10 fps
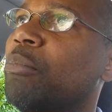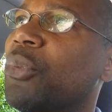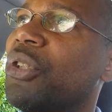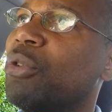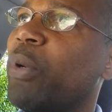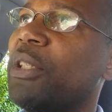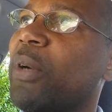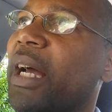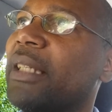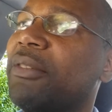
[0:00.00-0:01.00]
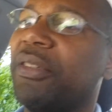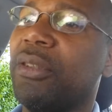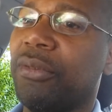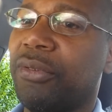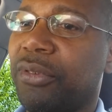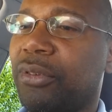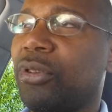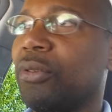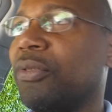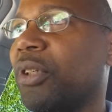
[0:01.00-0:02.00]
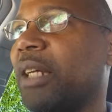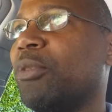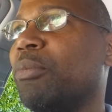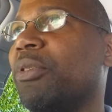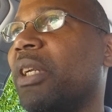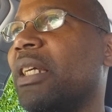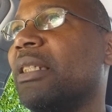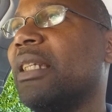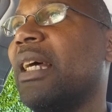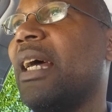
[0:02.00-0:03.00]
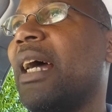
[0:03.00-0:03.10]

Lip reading: Moses went to ask Pharaoh for them to be released.